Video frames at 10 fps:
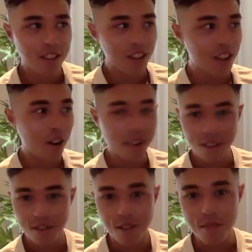going
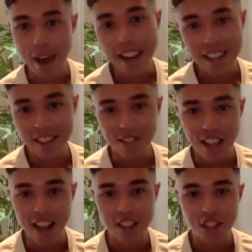through the back end of
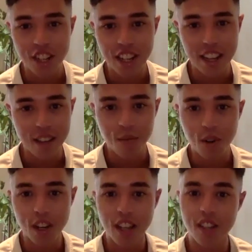last year,
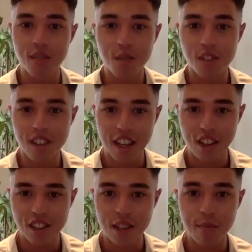working towards, like you
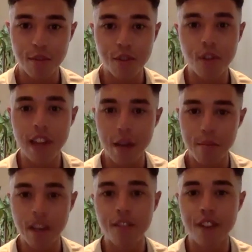said before, that
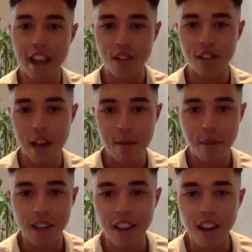big event or that
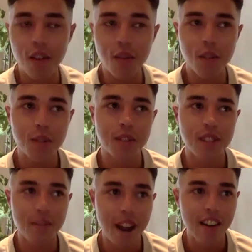big goal, which was
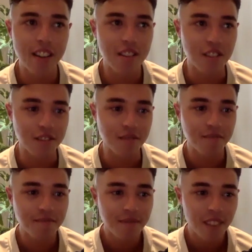the marathon,
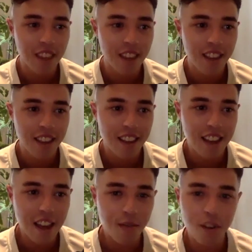
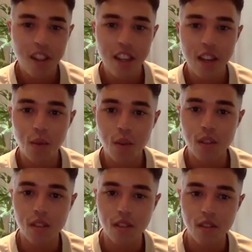everything
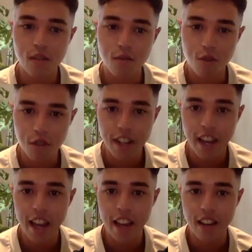was
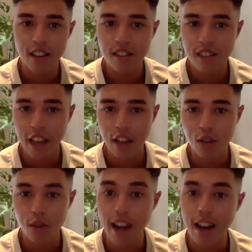routine,
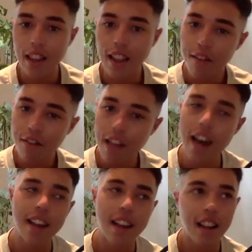scheduled. And I love
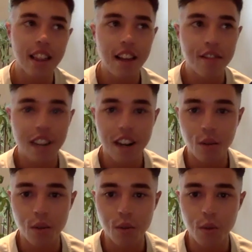that. And I love that I
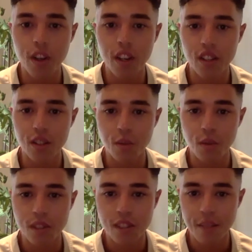was working
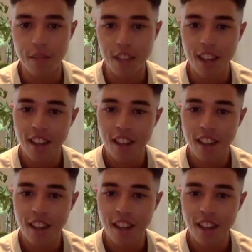towards something.